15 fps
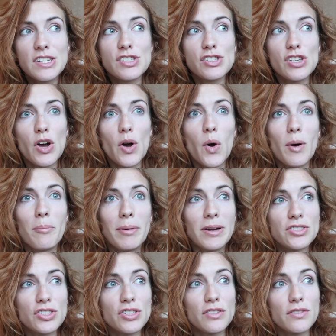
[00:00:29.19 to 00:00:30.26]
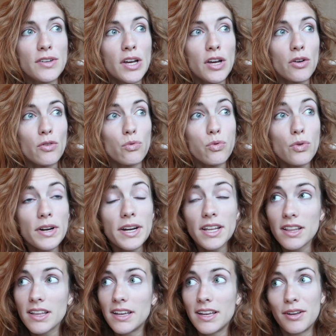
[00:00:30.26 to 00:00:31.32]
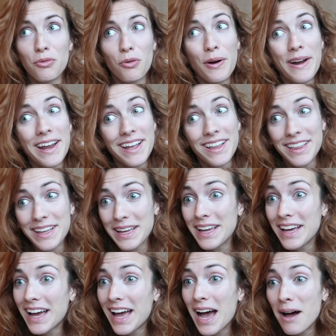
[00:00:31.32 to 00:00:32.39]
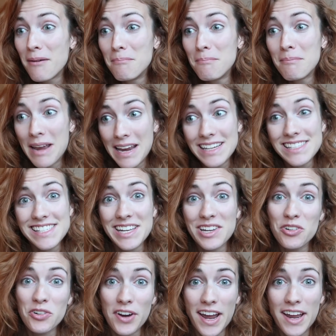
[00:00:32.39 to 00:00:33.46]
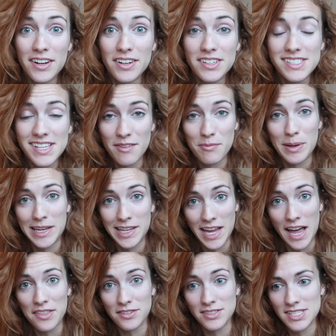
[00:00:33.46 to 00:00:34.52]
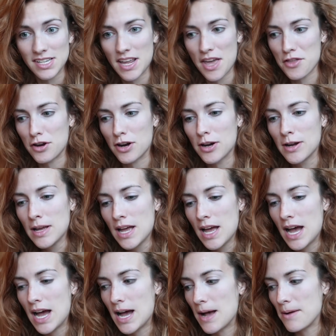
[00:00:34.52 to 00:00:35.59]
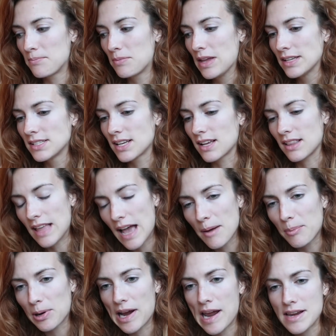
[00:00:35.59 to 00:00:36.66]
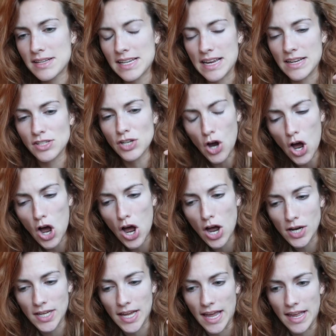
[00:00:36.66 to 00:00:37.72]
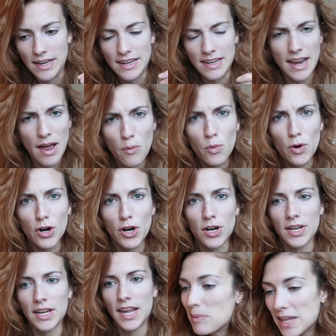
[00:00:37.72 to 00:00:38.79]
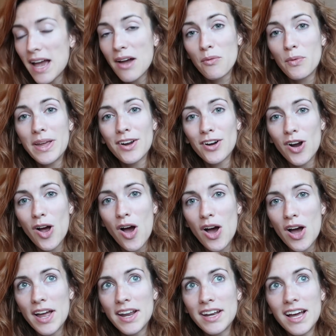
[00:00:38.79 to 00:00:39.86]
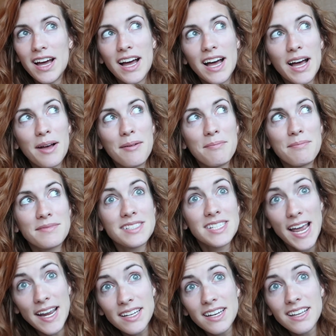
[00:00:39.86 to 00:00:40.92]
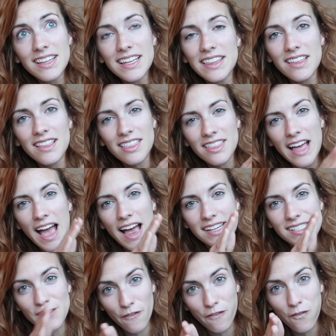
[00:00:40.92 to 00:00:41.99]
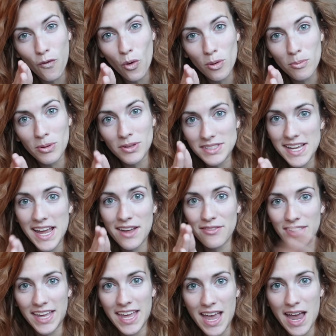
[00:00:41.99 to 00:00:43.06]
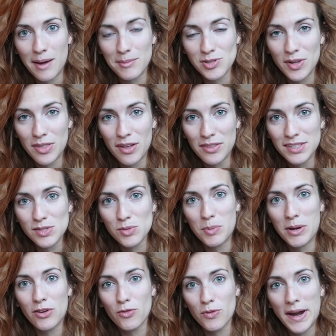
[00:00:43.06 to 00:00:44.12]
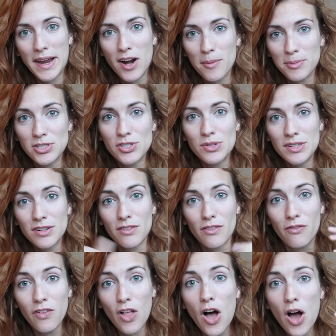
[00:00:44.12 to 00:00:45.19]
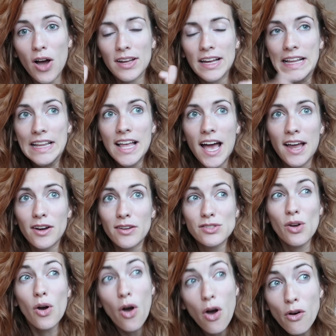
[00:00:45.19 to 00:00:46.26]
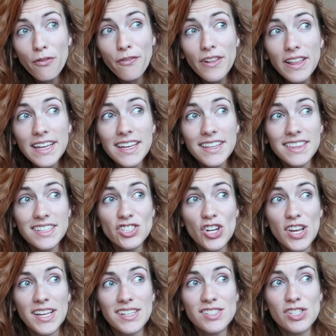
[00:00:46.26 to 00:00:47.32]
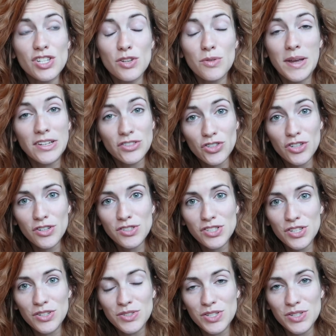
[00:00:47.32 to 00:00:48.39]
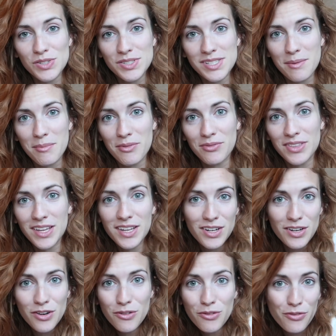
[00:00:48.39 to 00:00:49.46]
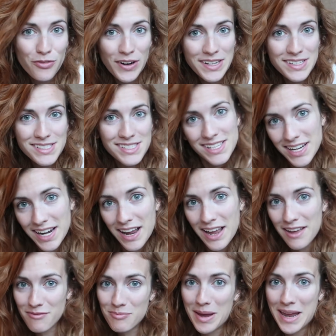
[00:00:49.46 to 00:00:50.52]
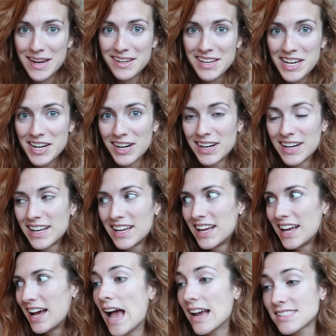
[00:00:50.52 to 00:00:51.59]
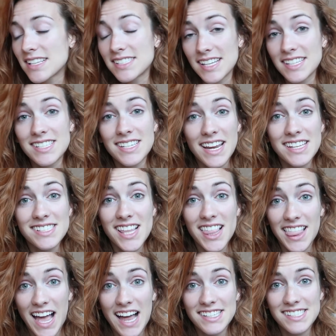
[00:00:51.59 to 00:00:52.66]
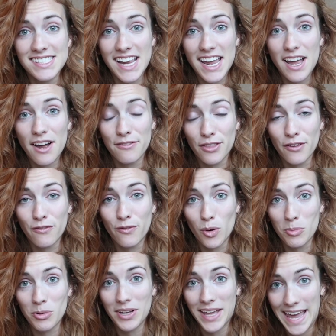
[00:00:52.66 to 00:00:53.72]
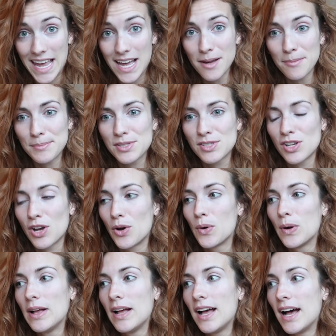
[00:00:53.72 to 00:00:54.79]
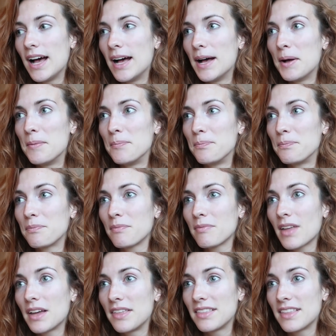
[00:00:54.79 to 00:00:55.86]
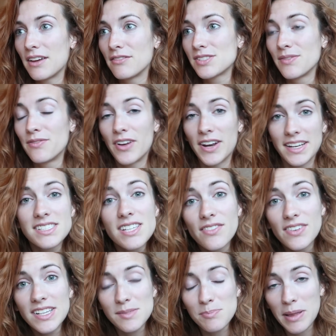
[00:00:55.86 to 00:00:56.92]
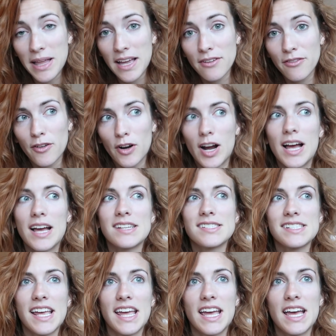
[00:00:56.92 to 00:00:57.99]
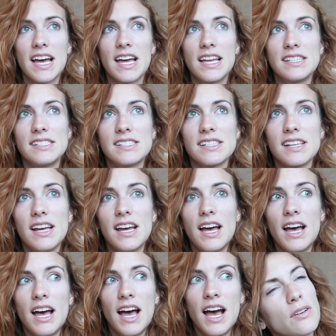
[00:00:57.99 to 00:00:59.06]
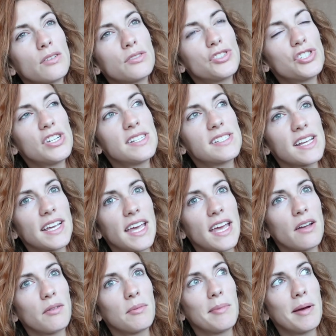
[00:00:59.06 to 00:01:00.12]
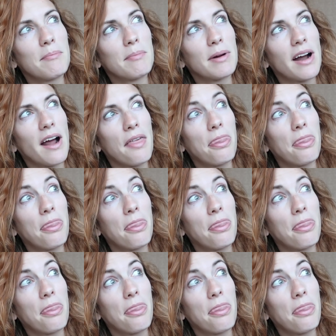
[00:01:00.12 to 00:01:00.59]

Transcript: So a bunch of really, really amazing creators have been gathered together to collaborate and talk and network. But yeah, we are on technically the last formal day of the camp. So I thought this would be a great opportunity to vlog and also hopefully get the chance to introduce you to some of the new friends that I have made here. As I said, today is the last day of the formal camp. So I think they have some fun activities planned for us and oh geez, I can't remember.